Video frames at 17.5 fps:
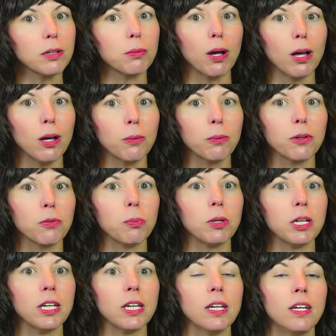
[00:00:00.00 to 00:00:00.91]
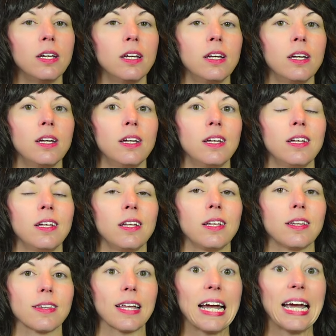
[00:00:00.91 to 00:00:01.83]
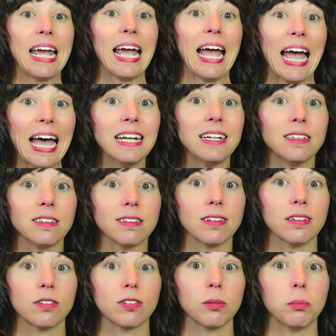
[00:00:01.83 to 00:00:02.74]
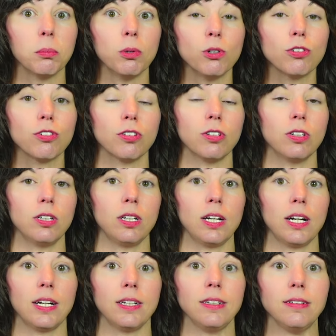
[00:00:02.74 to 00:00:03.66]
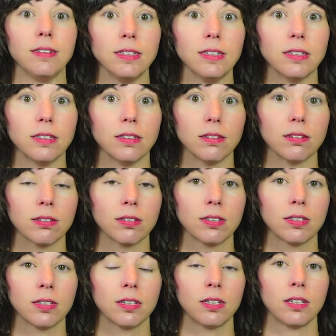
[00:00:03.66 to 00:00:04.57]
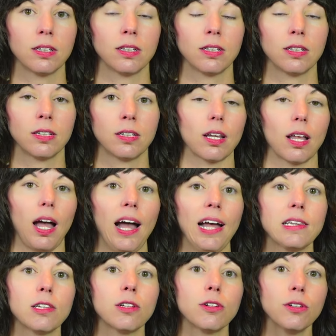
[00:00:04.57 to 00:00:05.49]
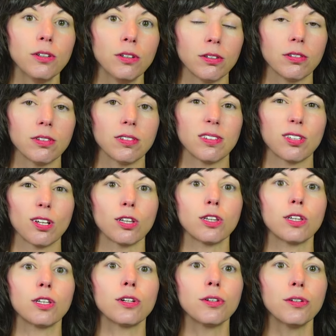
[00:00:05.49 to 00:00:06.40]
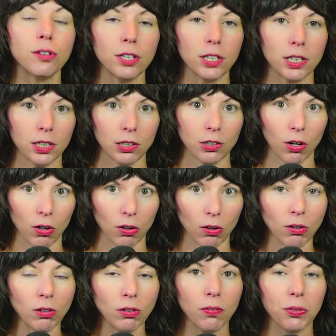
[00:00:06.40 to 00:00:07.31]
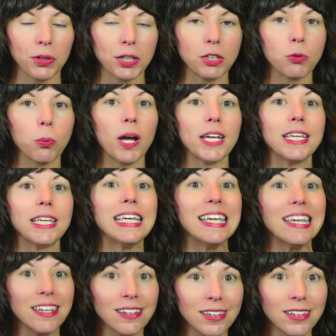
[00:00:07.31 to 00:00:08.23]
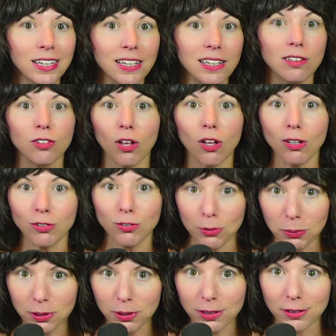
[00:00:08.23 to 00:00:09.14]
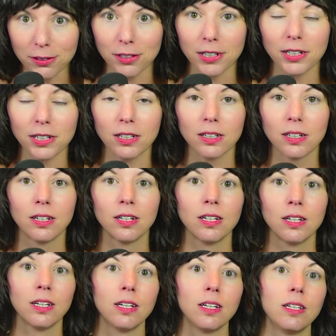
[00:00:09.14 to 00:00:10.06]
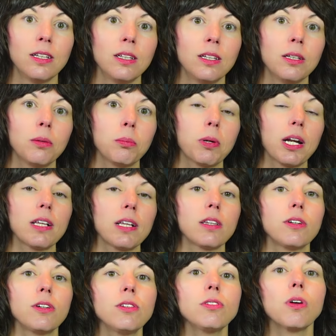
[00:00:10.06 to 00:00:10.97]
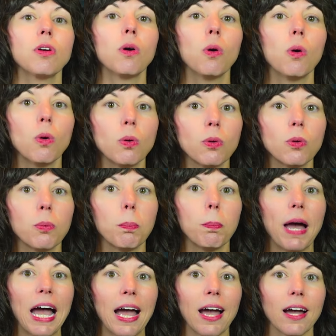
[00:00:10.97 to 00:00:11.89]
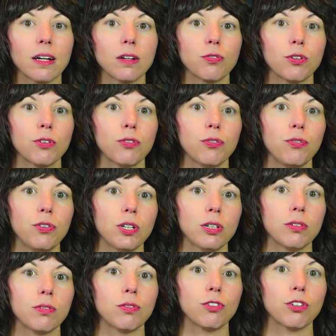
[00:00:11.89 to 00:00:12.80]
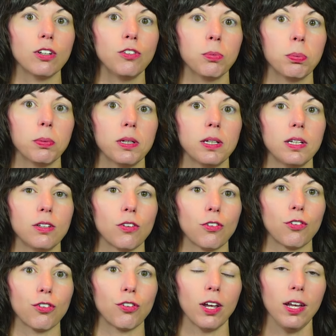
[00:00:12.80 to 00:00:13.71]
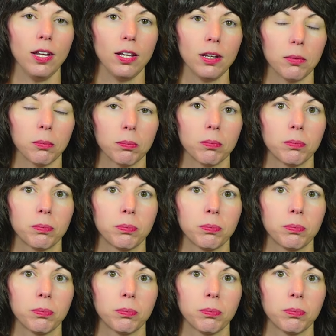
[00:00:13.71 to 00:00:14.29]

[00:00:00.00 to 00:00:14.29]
wrong with me, that I had intense emotion and ideas. I learned. It's a learning, y'all. That's why healing is also a learning. But I learned to hold back for fear of judgment and shame.